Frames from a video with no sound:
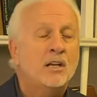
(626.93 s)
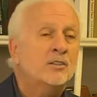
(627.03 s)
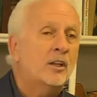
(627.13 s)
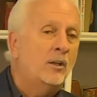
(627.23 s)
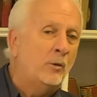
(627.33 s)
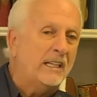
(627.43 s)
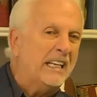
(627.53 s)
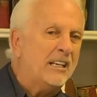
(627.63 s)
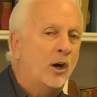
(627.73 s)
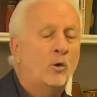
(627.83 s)
so that we
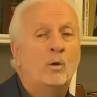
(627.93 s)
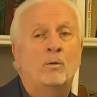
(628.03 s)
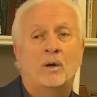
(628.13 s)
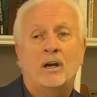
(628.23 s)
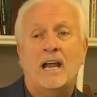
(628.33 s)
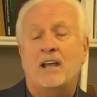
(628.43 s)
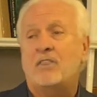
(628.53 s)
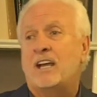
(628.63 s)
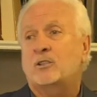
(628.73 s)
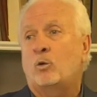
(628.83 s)
can know where we're at.
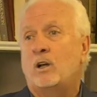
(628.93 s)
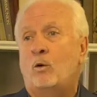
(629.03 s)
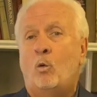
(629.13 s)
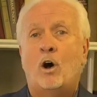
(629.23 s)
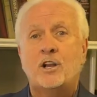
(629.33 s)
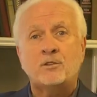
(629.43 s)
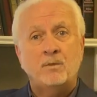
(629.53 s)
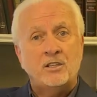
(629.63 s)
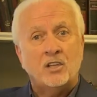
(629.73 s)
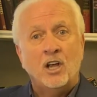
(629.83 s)
That's what a
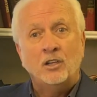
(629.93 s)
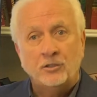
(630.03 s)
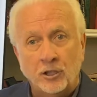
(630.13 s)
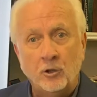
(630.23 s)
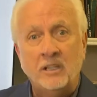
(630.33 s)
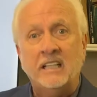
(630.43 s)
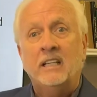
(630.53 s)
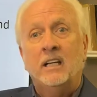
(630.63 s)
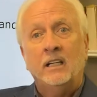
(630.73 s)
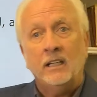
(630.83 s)
watchman's
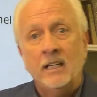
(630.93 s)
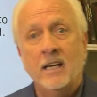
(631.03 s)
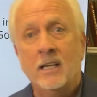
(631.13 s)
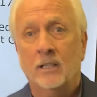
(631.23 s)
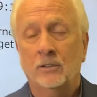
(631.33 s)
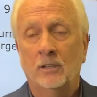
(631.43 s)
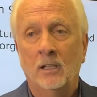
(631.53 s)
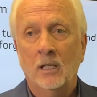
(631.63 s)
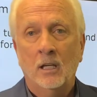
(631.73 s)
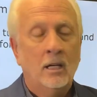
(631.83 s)
duty is.
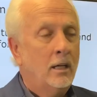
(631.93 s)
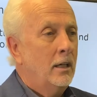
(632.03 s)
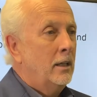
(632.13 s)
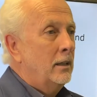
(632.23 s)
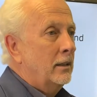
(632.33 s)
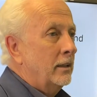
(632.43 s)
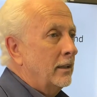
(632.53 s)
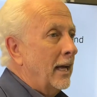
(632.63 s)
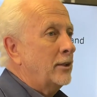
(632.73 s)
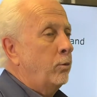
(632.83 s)

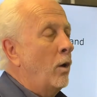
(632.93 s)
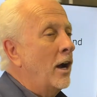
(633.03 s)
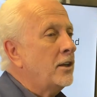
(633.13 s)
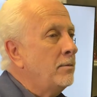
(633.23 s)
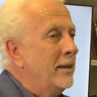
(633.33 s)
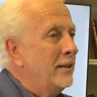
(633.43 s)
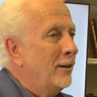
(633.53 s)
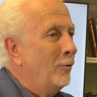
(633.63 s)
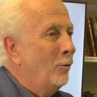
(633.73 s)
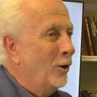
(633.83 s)
That's
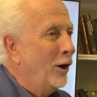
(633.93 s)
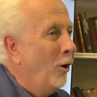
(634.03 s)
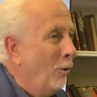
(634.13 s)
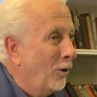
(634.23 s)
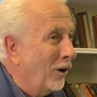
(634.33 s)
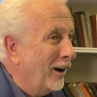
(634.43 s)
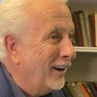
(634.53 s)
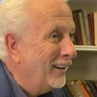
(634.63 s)
Watchman 101.